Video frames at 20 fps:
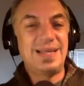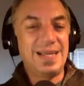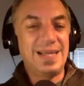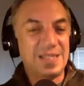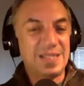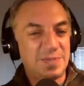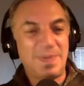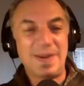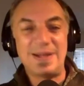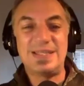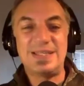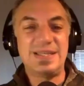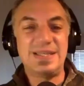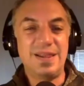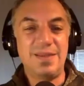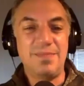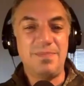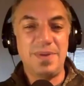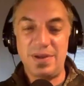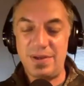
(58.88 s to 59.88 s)
expense
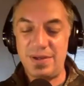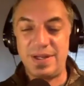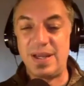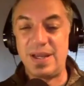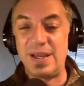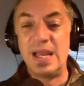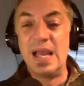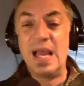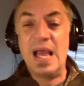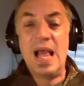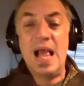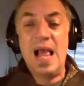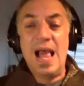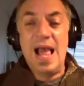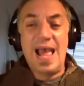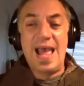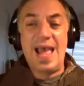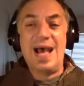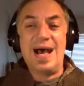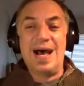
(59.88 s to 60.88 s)
in the building,
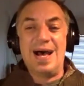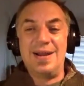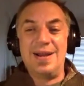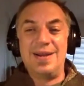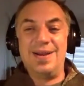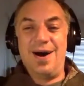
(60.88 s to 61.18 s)
and